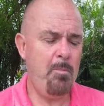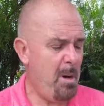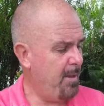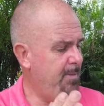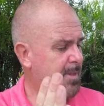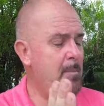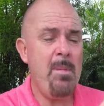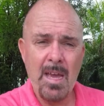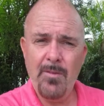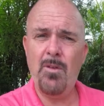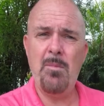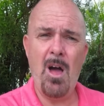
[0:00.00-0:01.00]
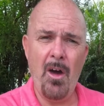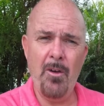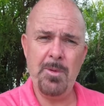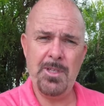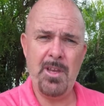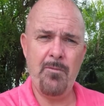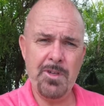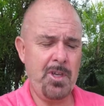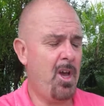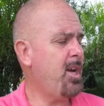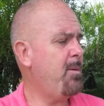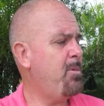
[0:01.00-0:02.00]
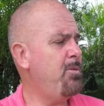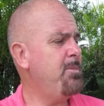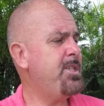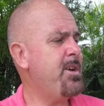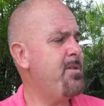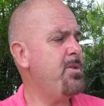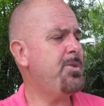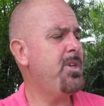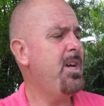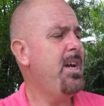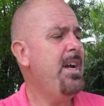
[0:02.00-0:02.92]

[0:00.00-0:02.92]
But they're made from 100% recyclable materials.